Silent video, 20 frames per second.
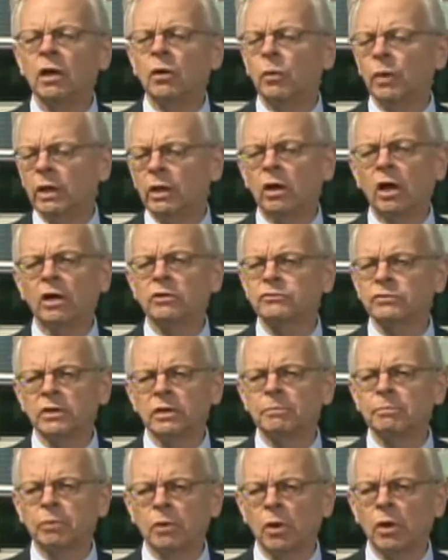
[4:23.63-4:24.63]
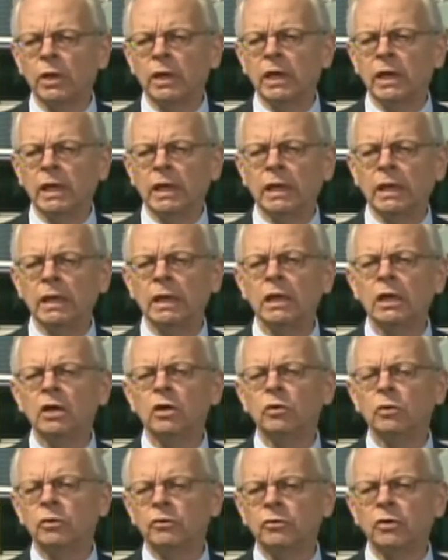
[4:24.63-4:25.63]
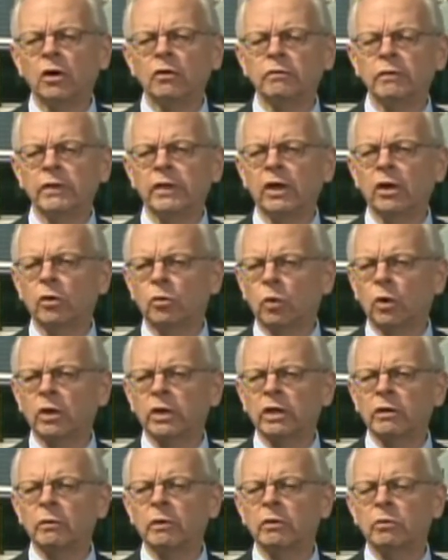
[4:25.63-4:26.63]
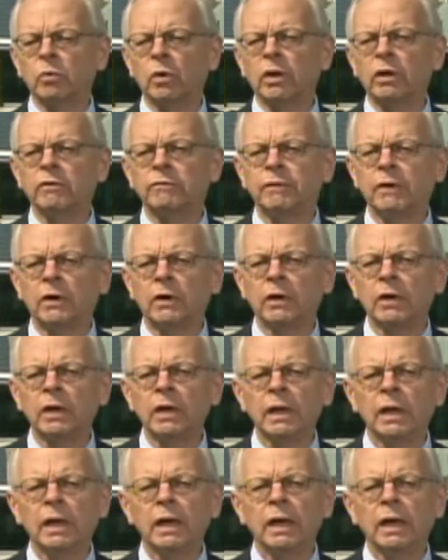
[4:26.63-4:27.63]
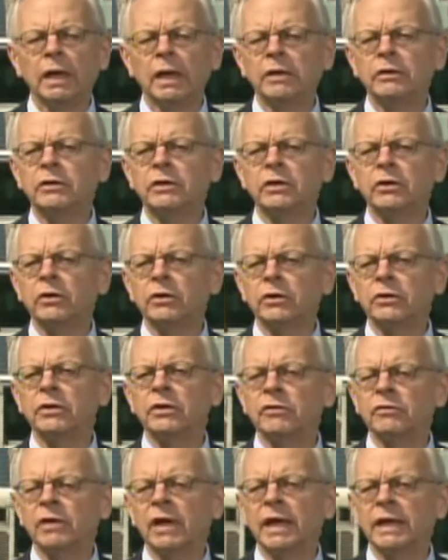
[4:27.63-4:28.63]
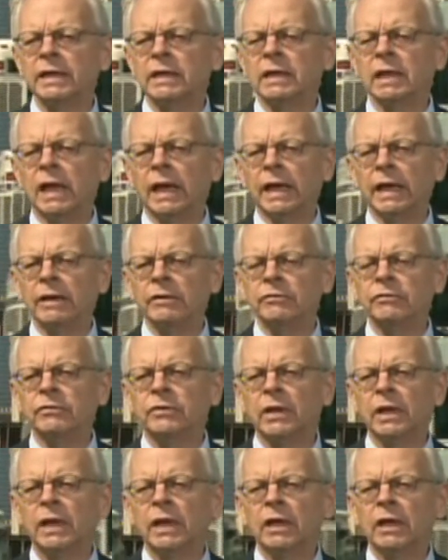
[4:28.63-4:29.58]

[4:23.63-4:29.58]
We lost an employee who was over there working with one of our interior design clients.